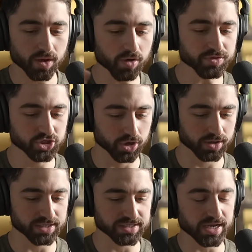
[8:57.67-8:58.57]
all the
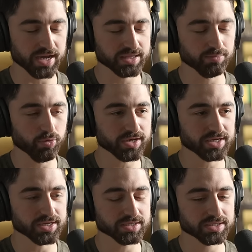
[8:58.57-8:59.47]
jargon aside, the
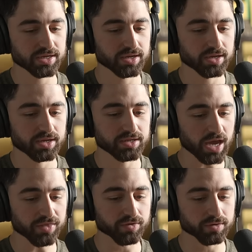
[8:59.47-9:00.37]
point is,
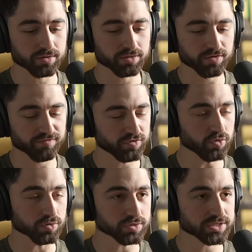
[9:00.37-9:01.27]
yeah, they're they're
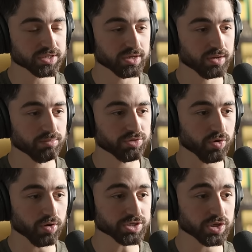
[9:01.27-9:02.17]
fuels, but
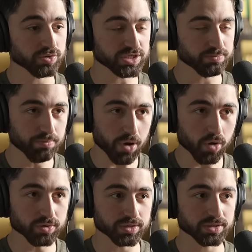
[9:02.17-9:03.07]
they're also these
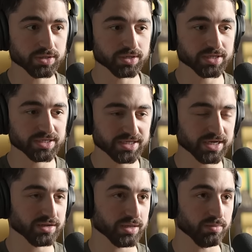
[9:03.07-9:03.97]
potent
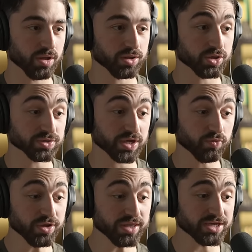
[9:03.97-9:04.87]
signaling molecules that
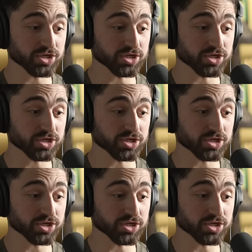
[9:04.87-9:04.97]
really